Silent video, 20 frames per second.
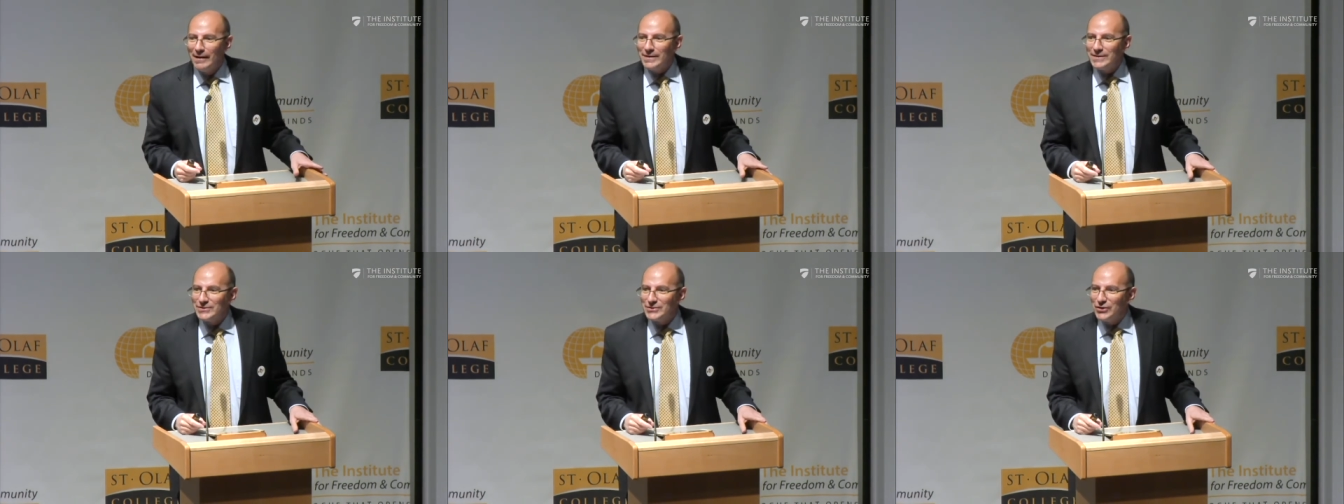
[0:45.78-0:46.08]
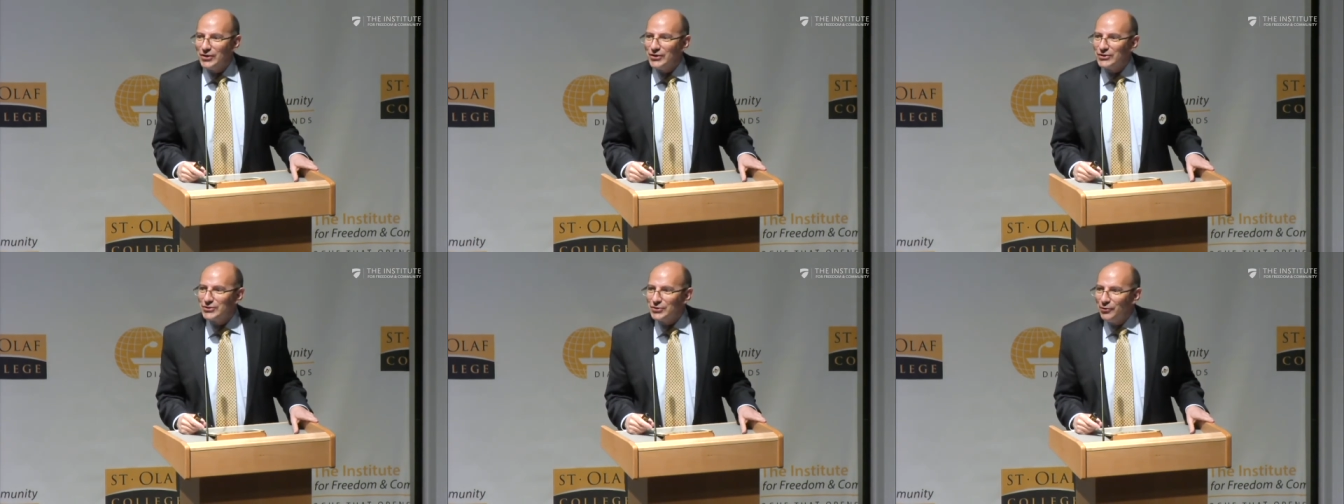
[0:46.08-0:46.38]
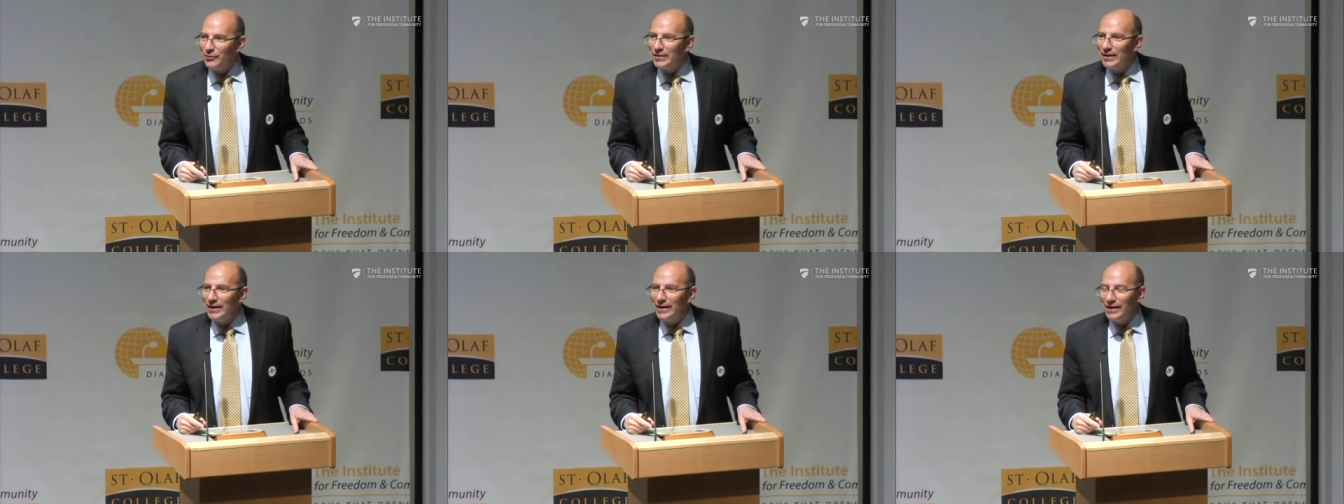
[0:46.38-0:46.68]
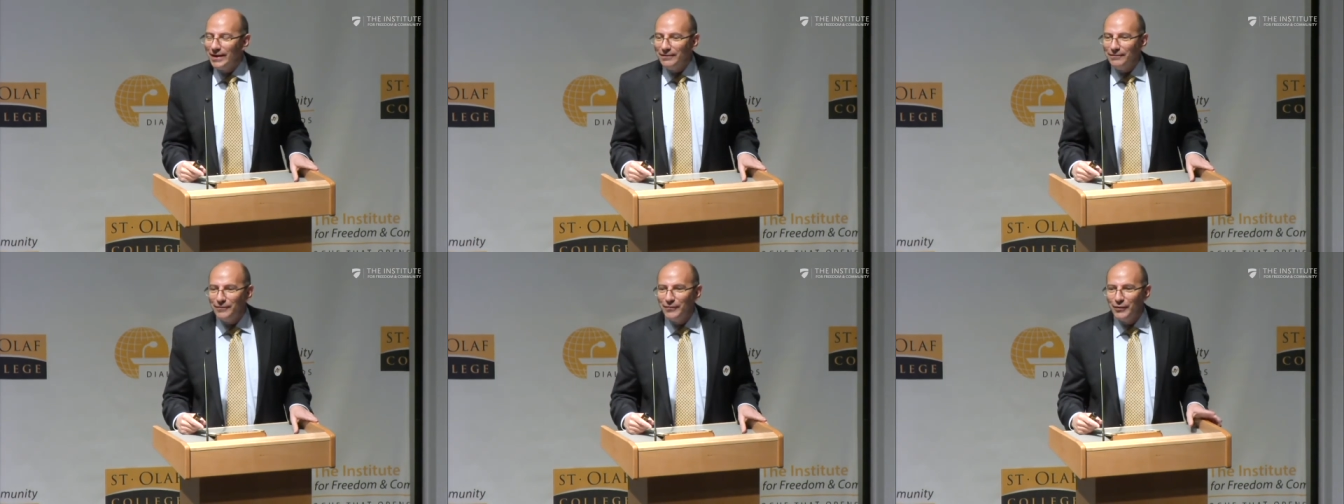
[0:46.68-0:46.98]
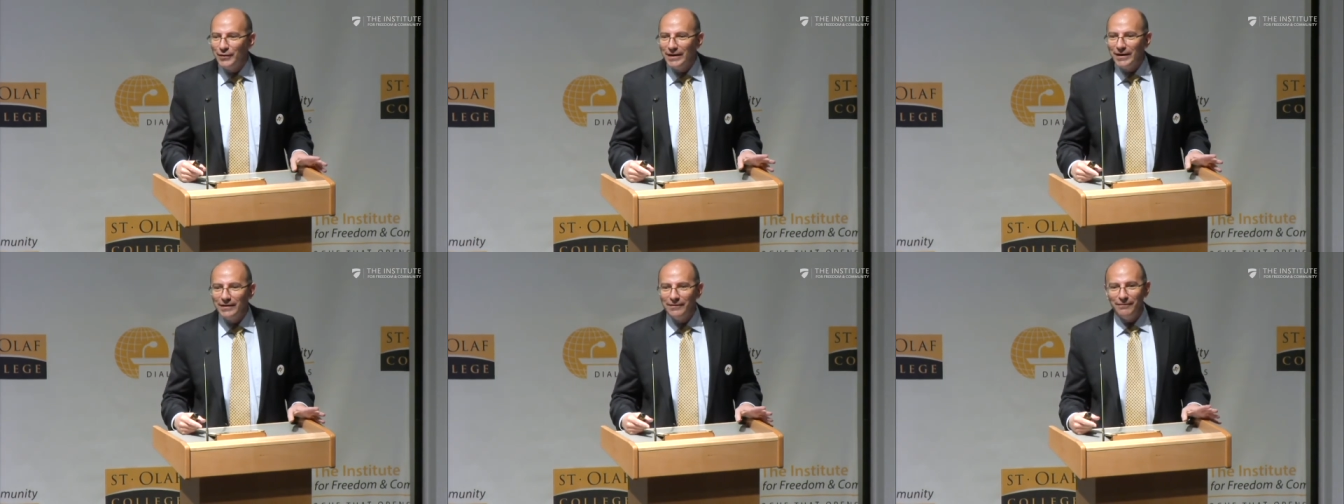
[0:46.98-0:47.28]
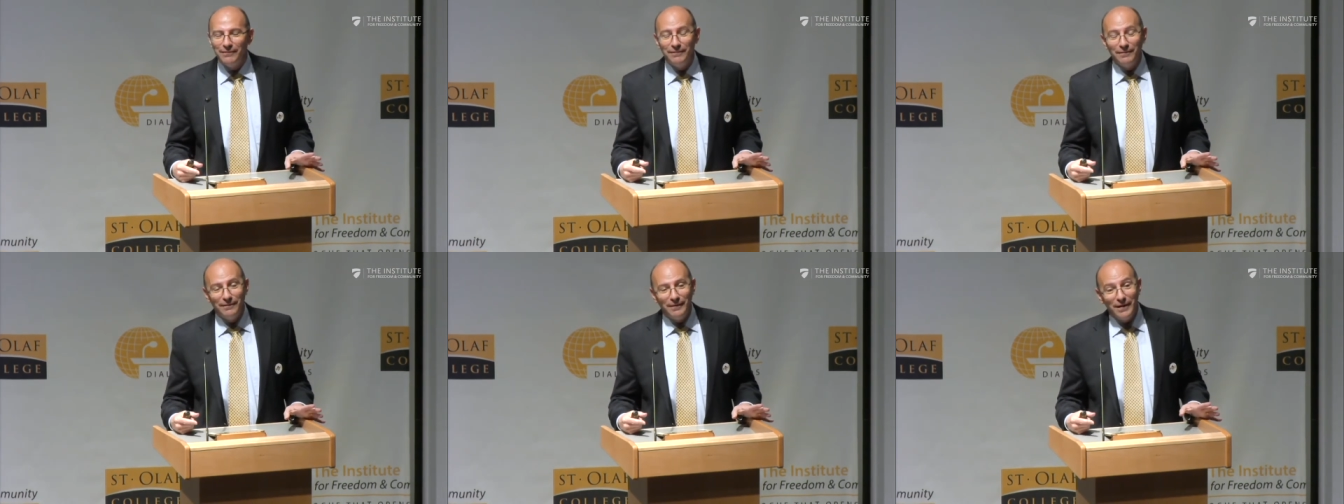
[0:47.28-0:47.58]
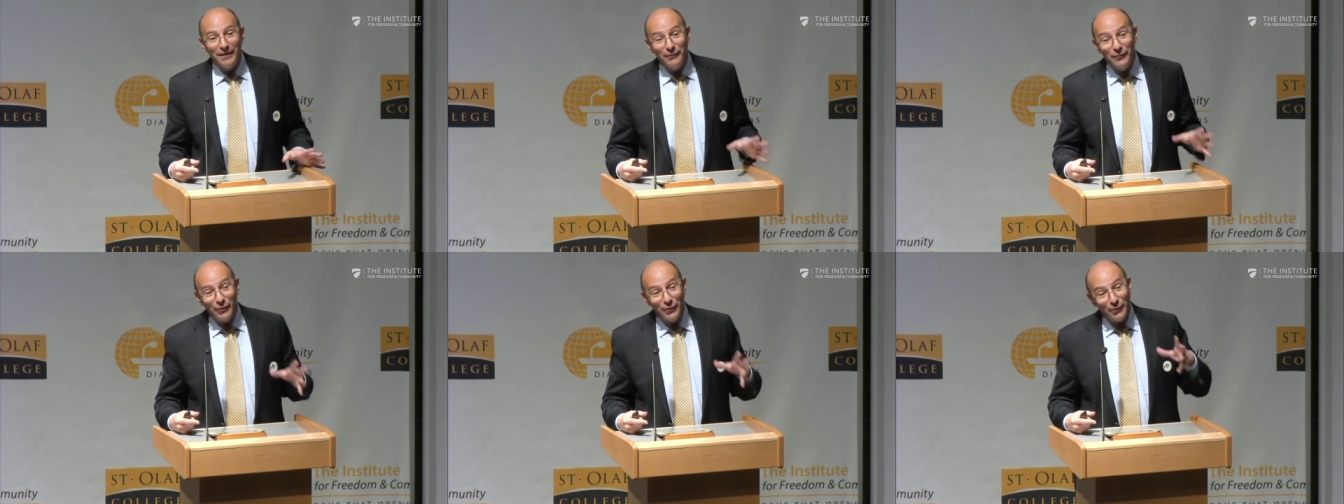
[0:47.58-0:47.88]
so it's only if you live,
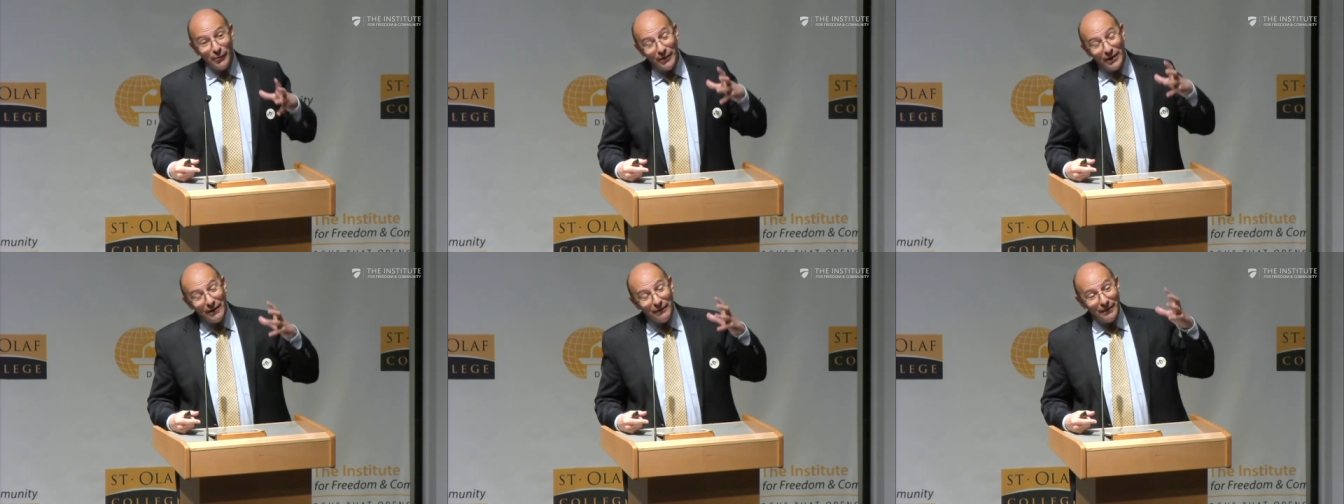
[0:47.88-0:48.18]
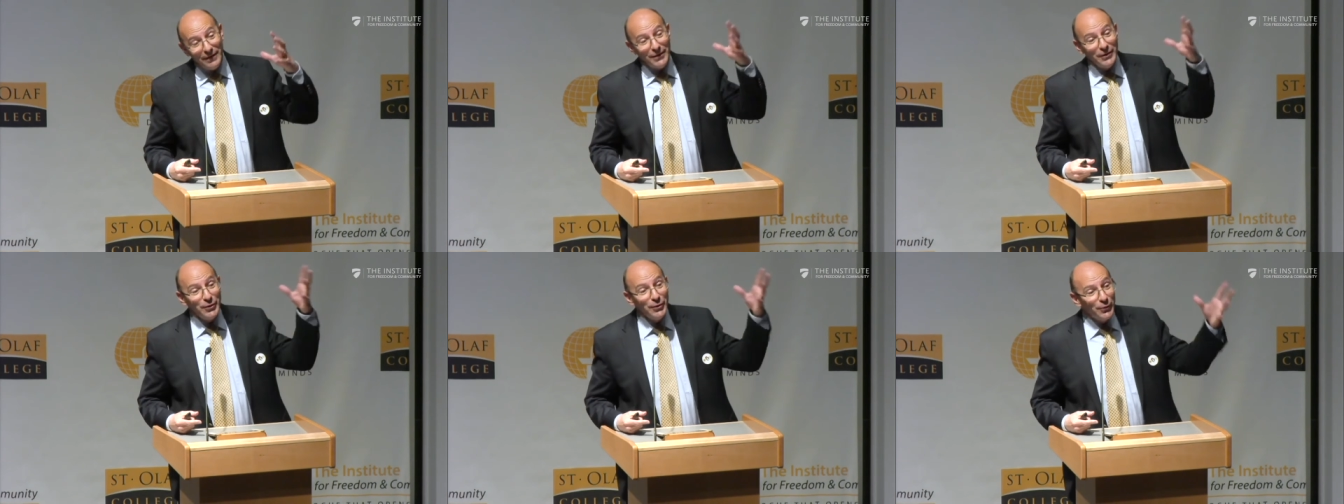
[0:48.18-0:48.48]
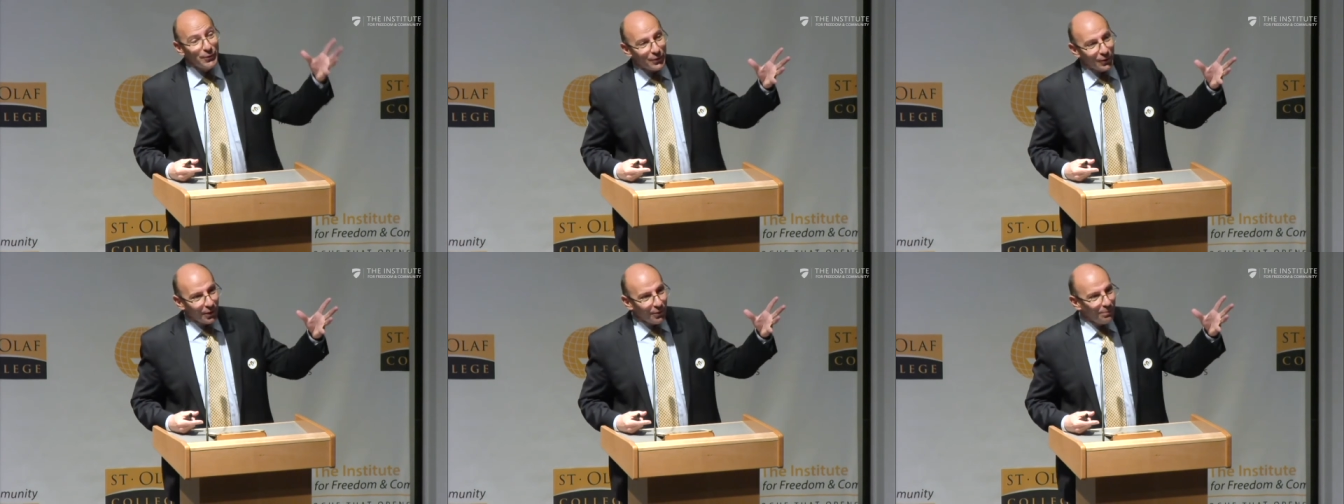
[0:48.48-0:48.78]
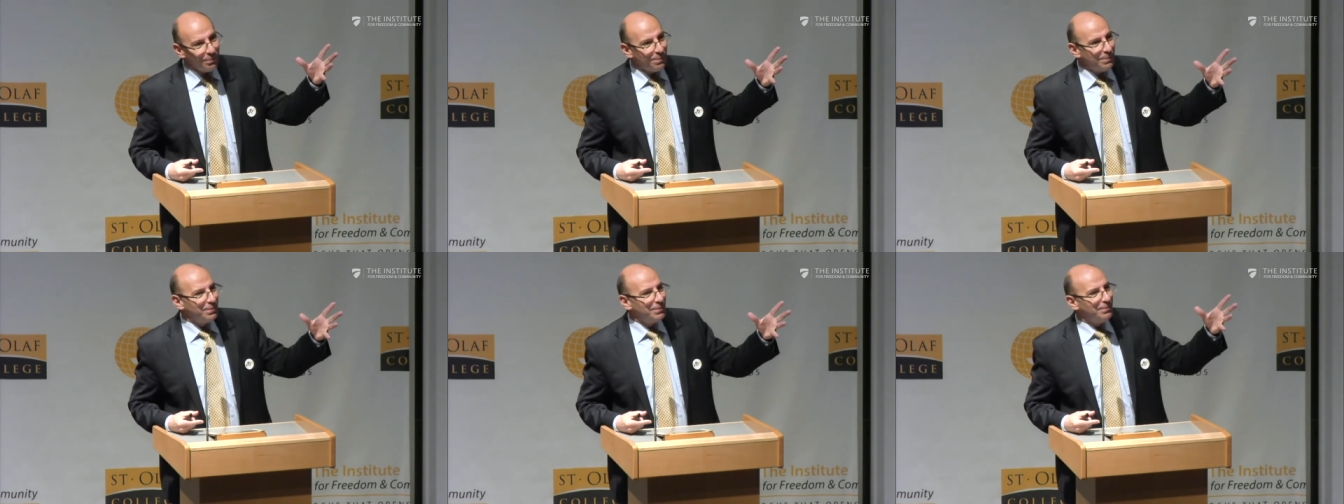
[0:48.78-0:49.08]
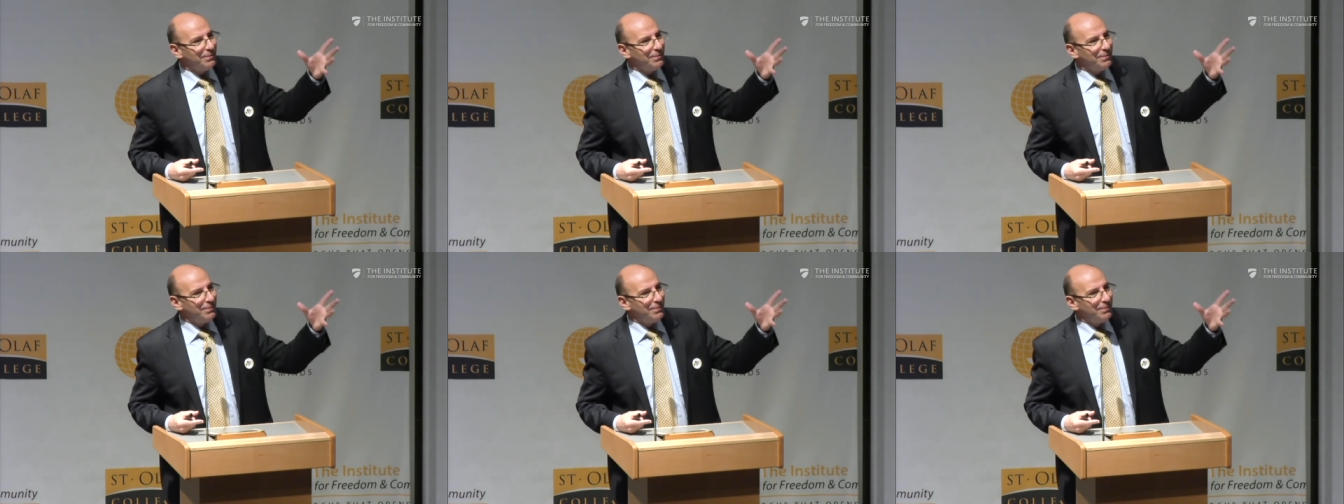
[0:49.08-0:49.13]
if you live in Europe